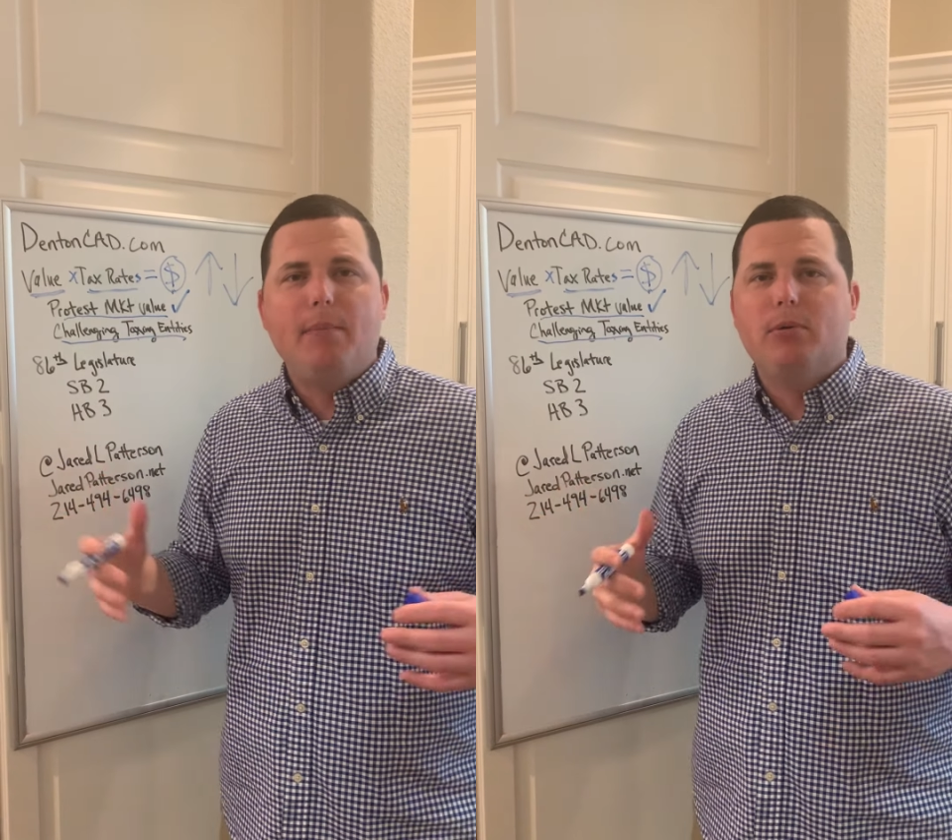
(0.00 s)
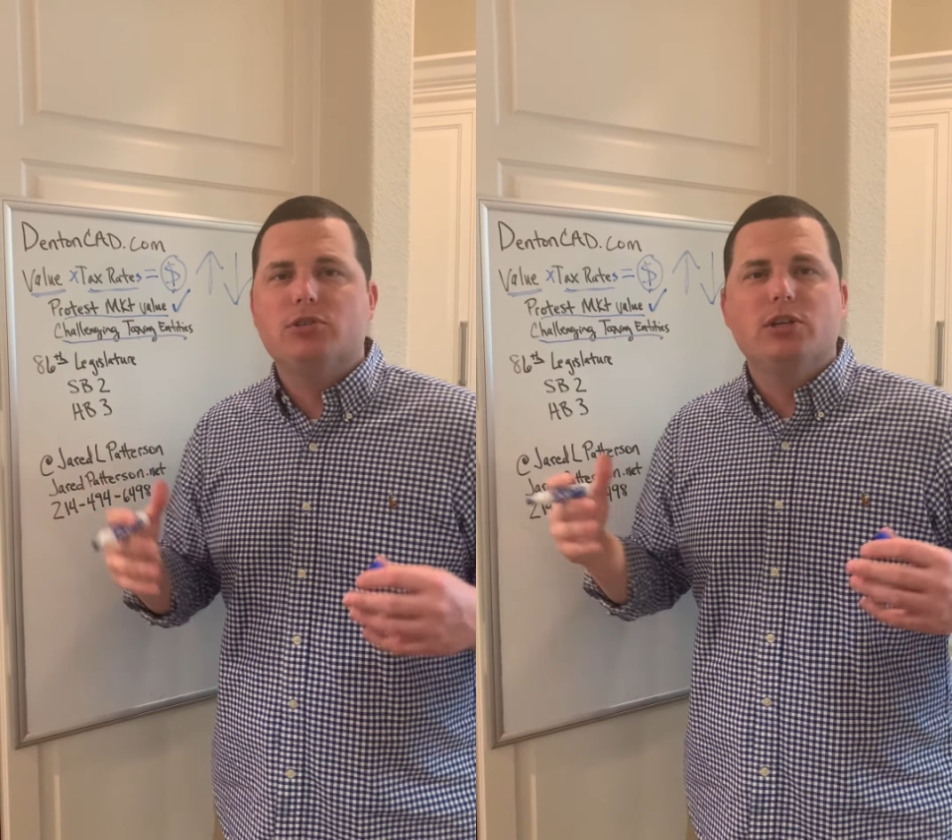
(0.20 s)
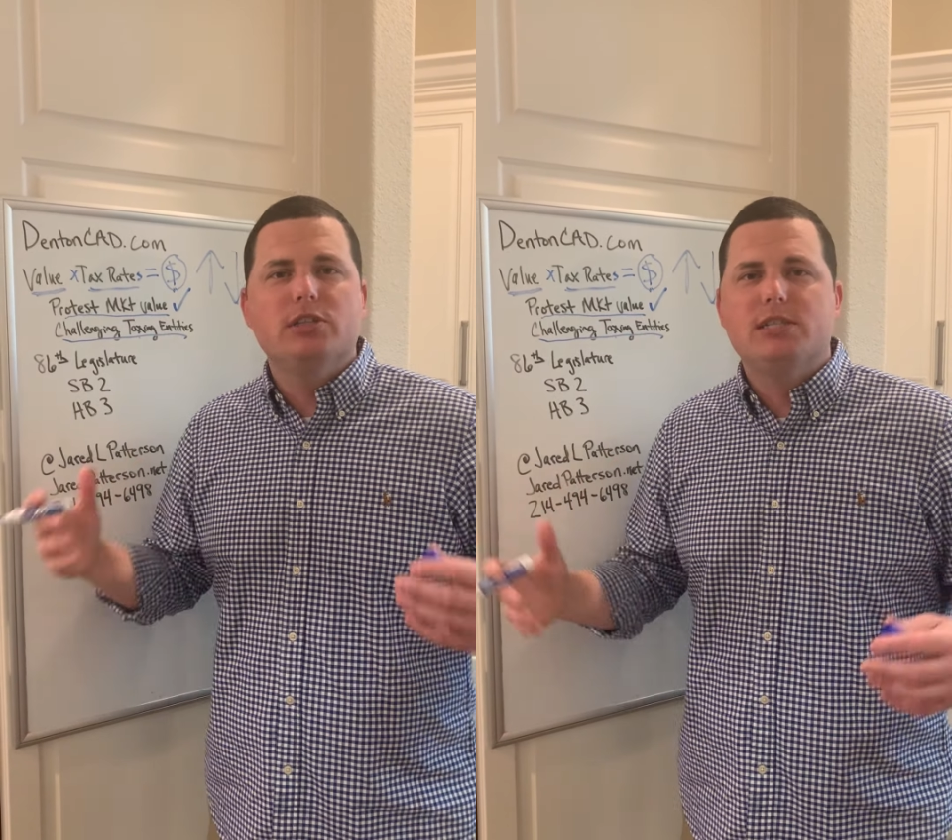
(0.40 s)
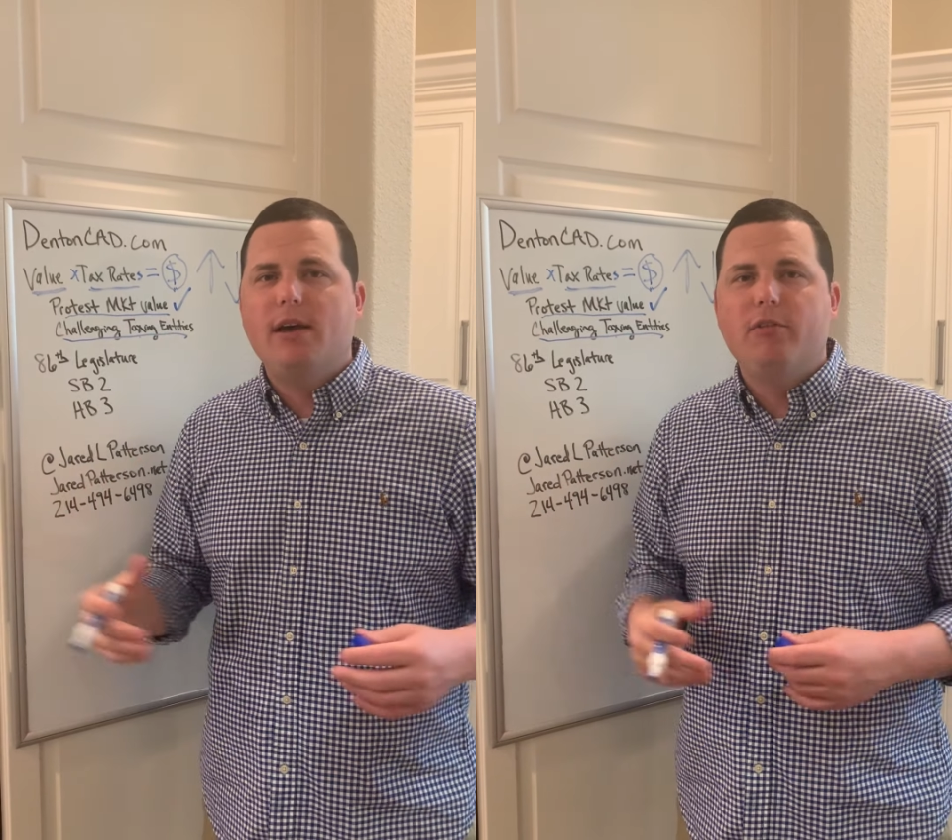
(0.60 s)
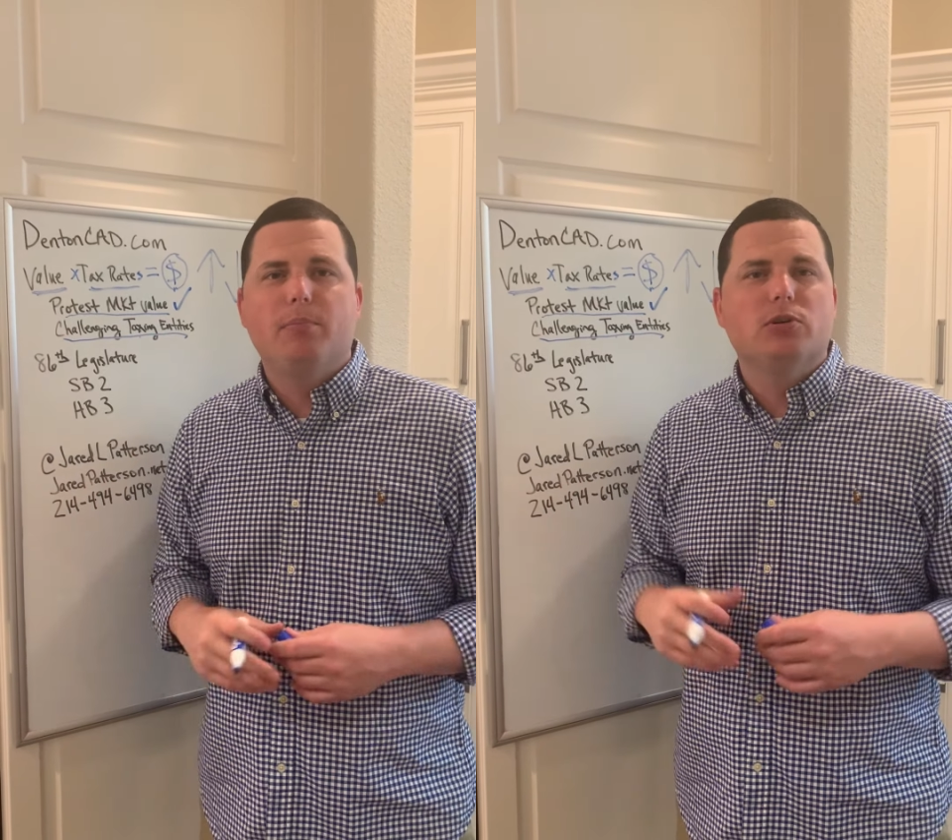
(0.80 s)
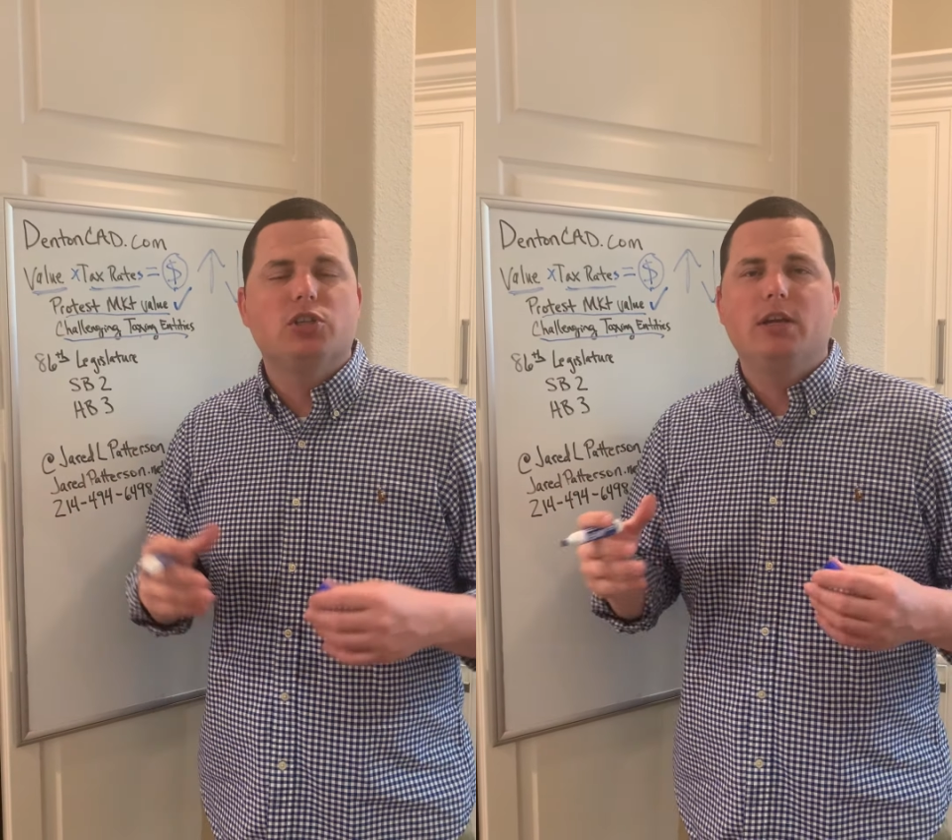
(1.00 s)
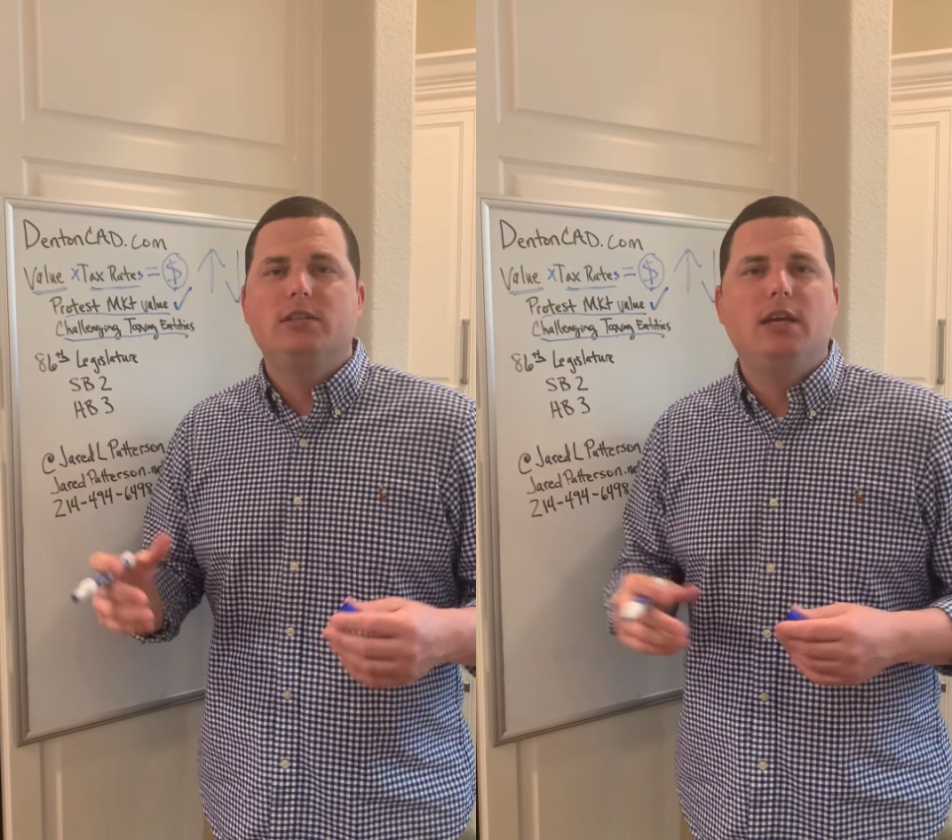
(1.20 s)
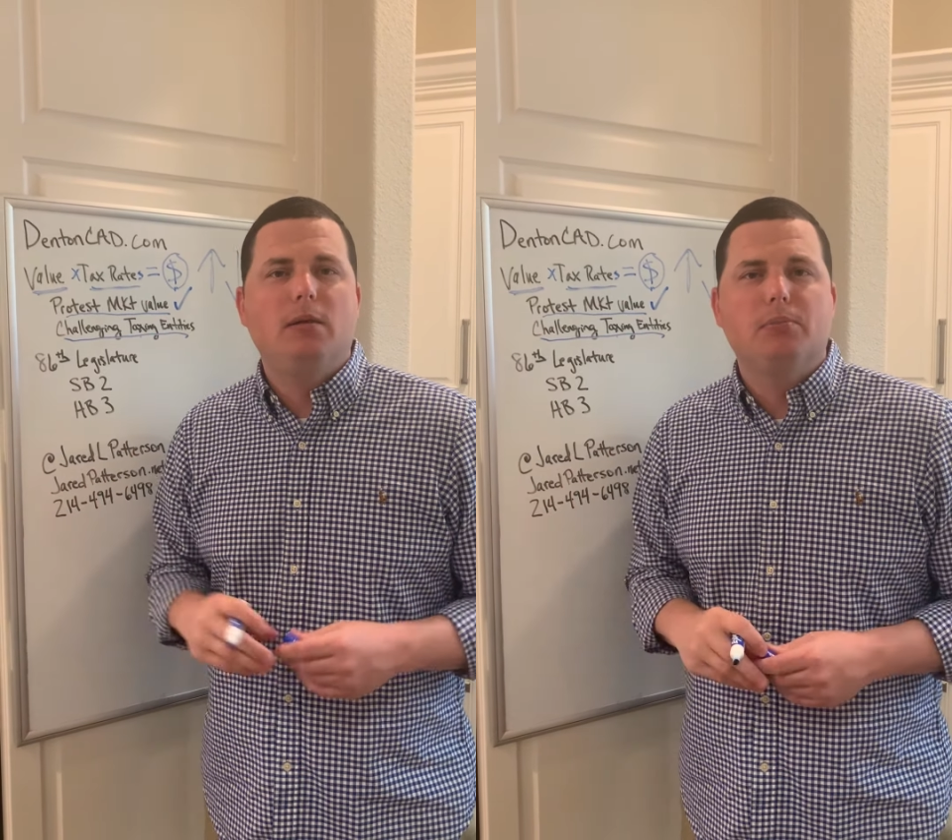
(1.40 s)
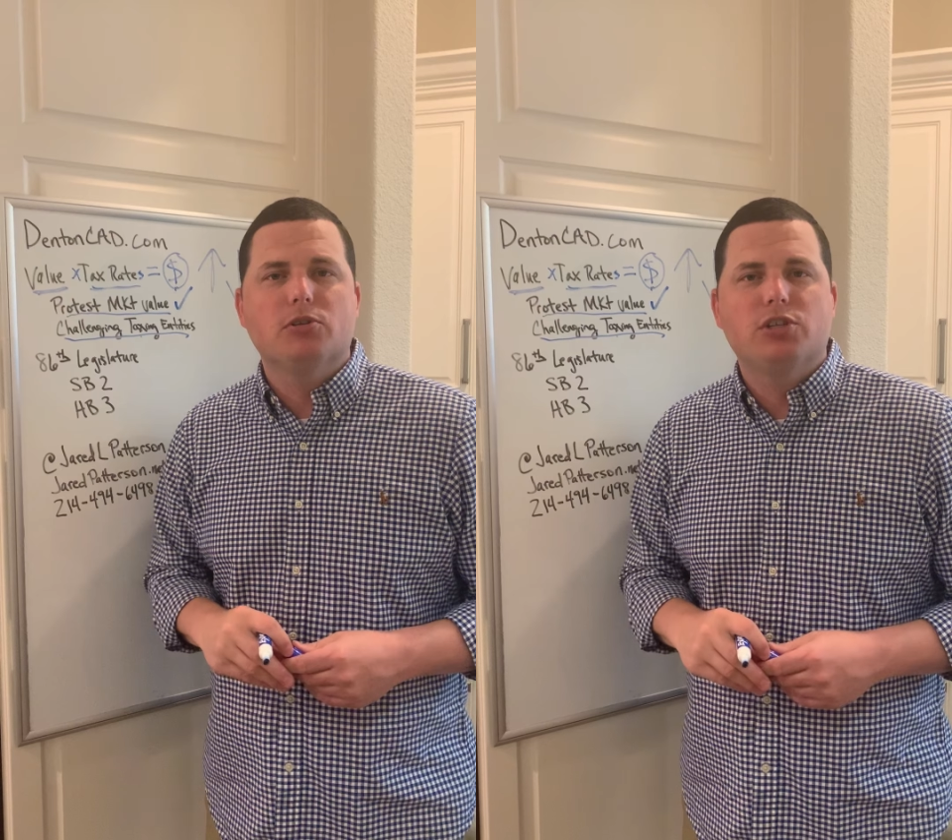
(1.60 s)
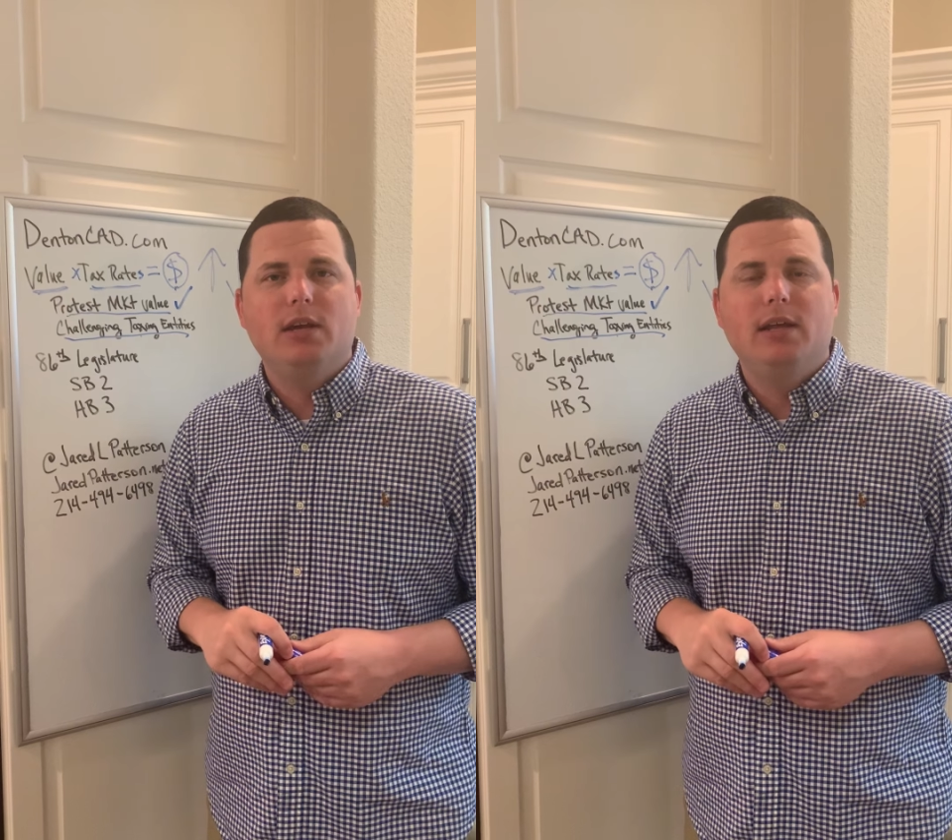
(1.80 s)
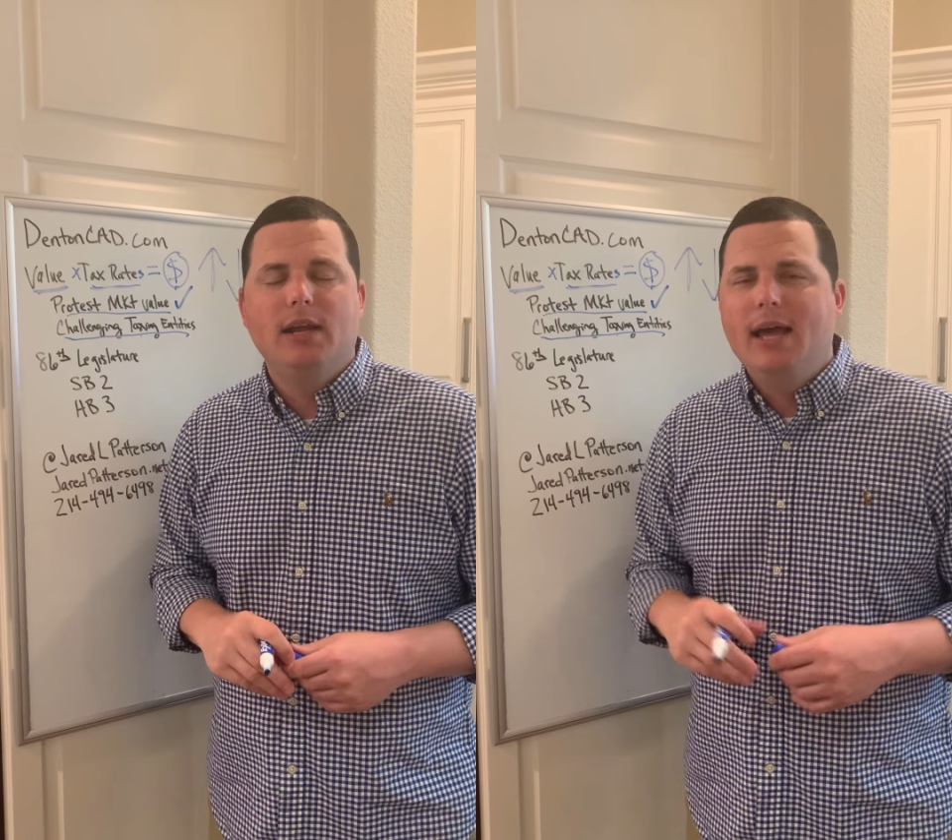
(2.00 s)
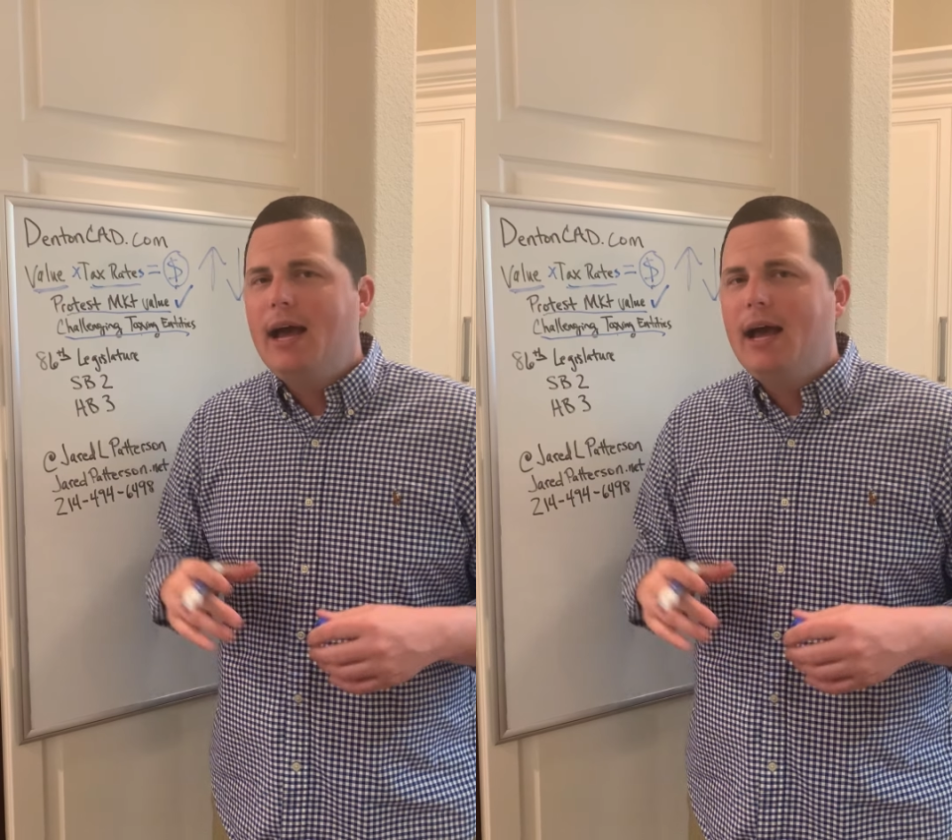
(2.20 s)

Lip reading: 7%, 10%.